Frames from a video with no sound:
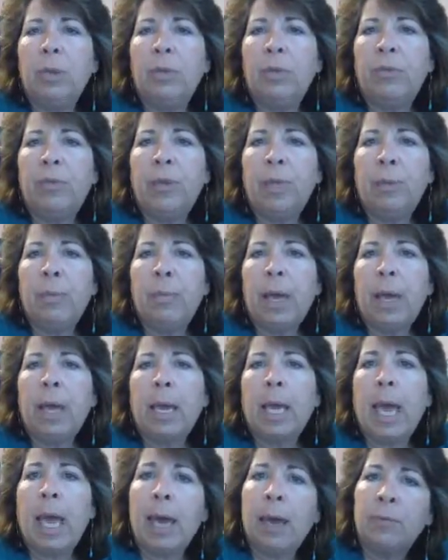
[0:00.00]
with
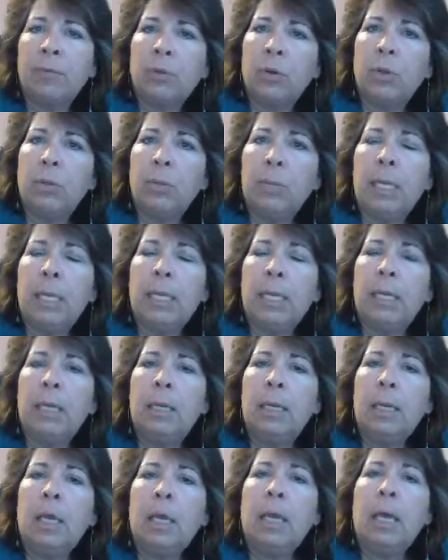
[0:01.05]
feedback after the meeting